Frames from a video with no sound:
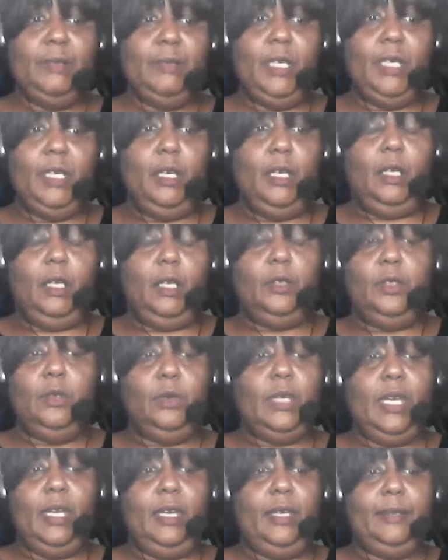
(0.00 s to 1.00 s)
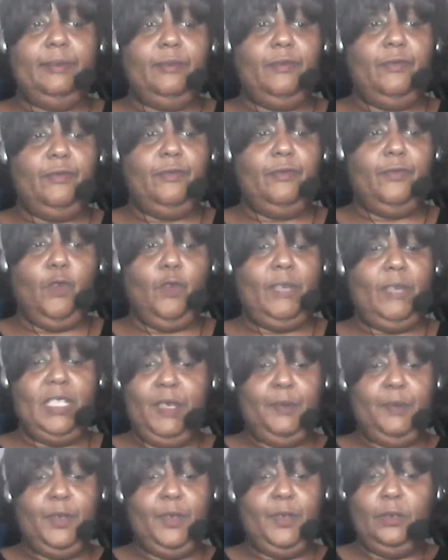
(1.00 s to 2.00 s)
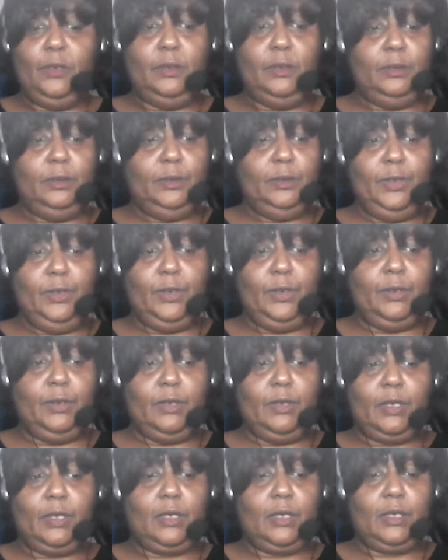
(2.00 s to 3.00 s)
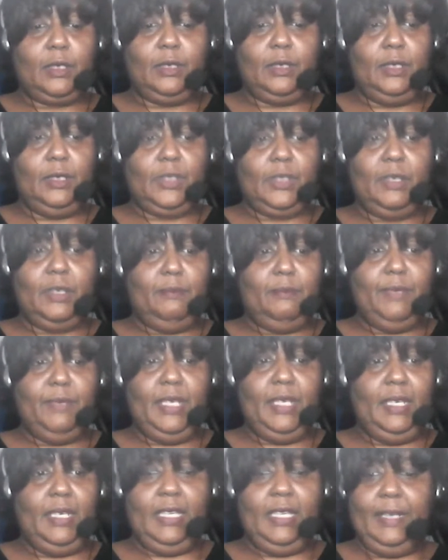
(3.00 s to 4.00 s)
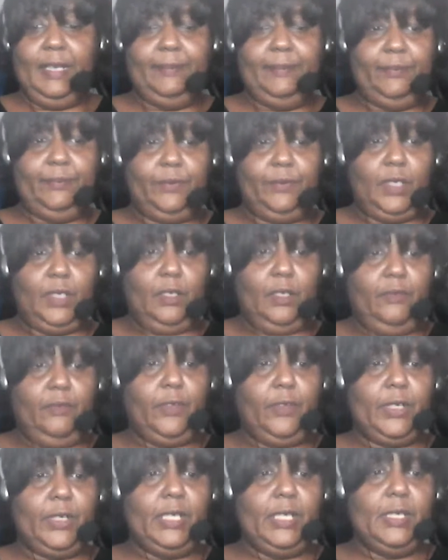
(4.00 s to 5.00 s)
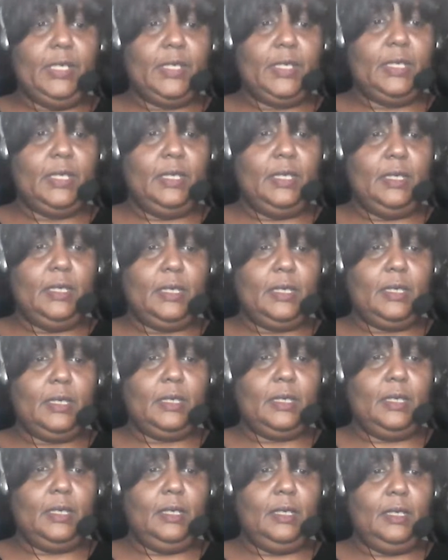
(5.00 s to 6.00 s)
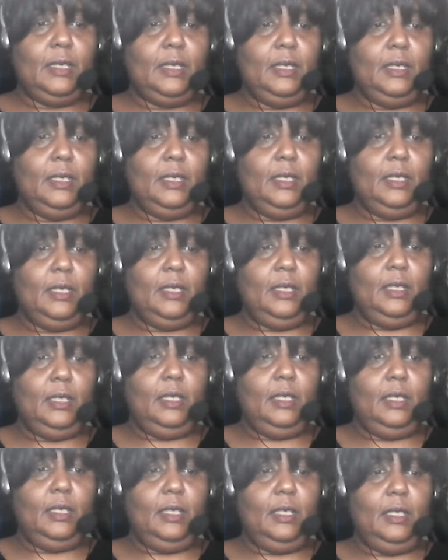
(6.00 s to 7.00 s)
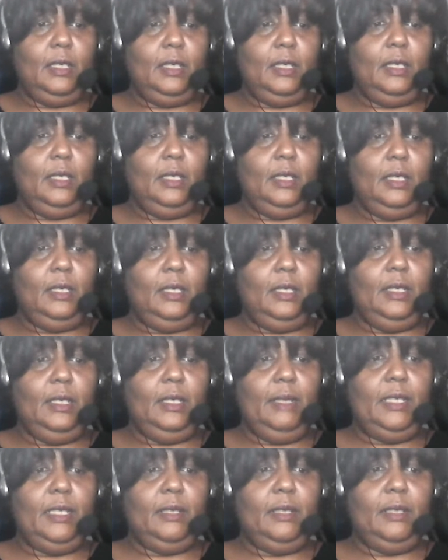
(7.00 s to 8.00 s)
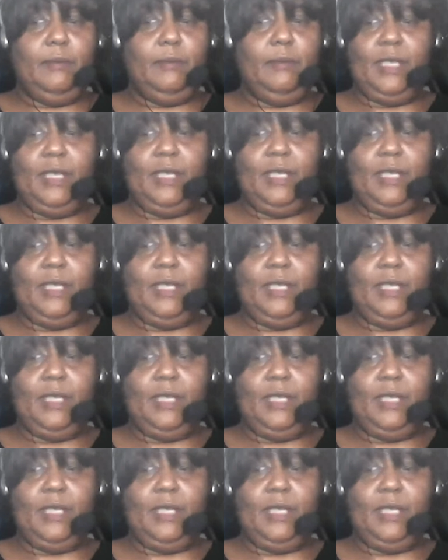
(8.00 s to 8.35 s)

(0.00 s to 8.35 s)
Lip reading: for many people, this can be, for instance, let me make that correction.